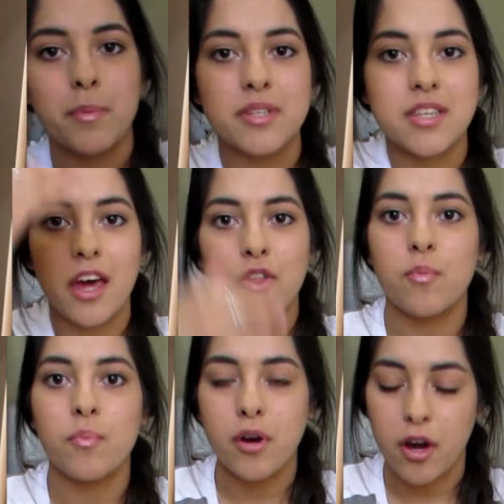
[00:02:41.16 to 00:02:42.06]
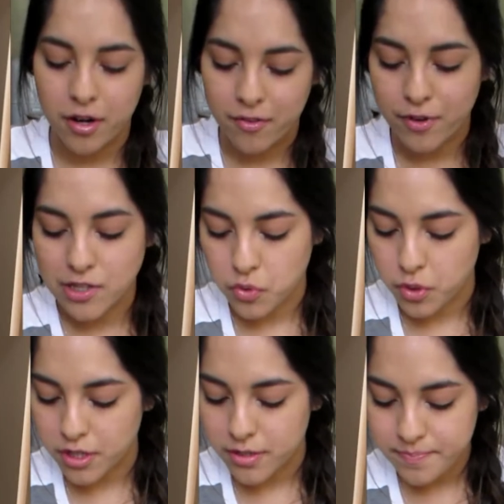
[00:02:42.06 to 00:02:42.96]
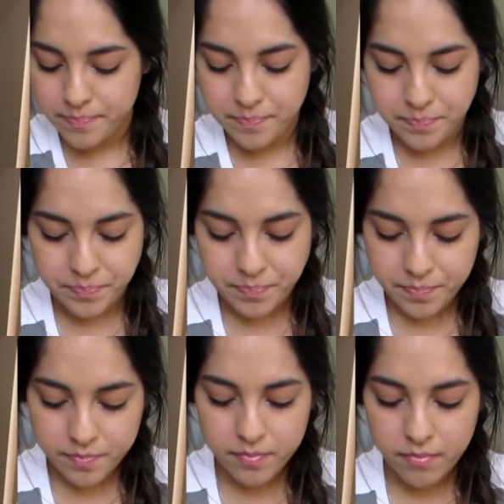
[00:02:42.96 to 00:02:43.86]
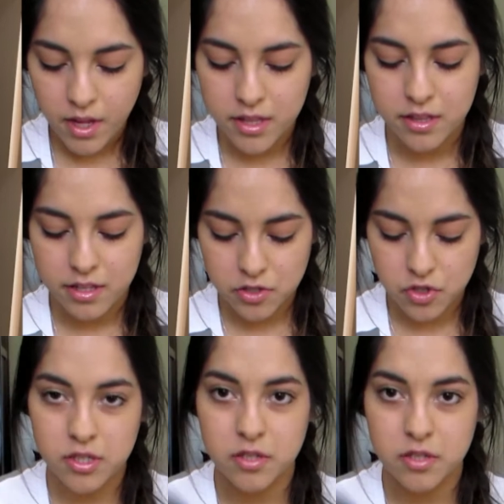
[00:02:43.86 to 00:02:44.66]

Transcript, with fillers: put together and put on our front door. And then these are